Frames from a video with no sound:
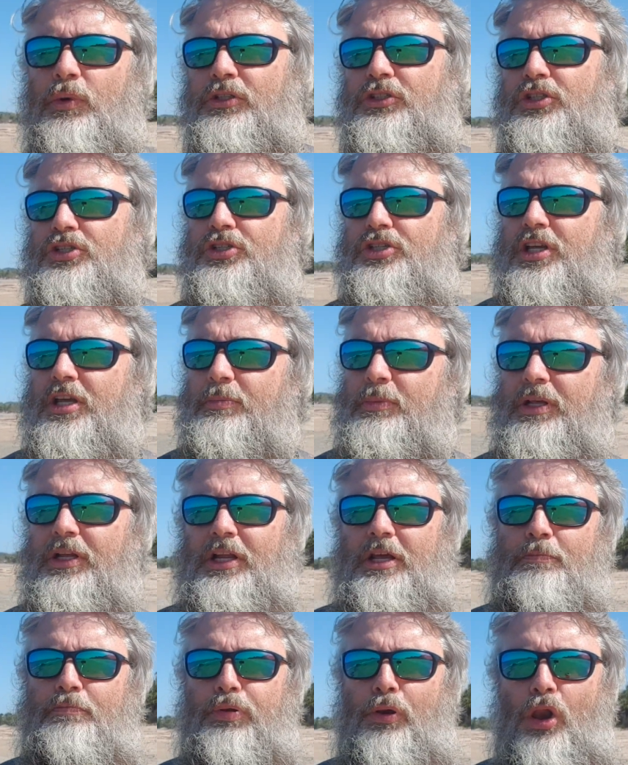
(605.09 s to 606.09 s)
We're just
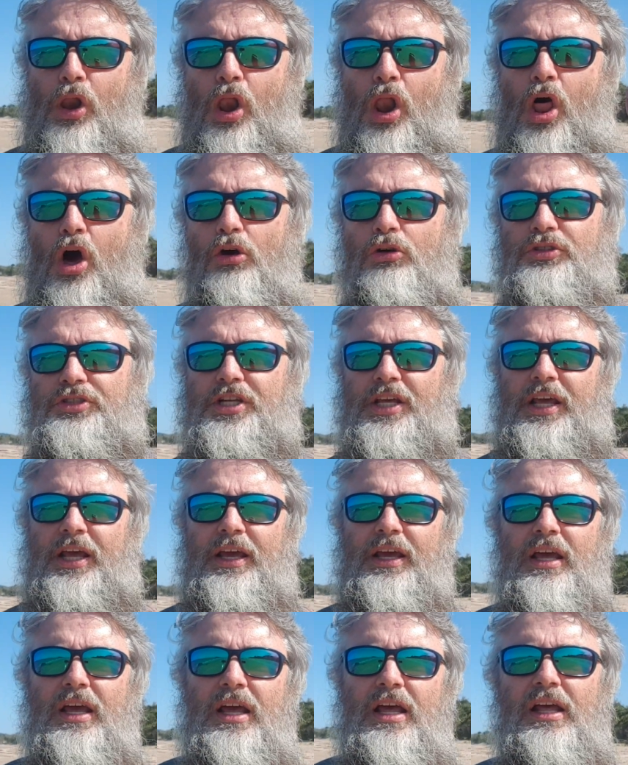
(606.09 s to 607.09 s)
seemingly plonked here,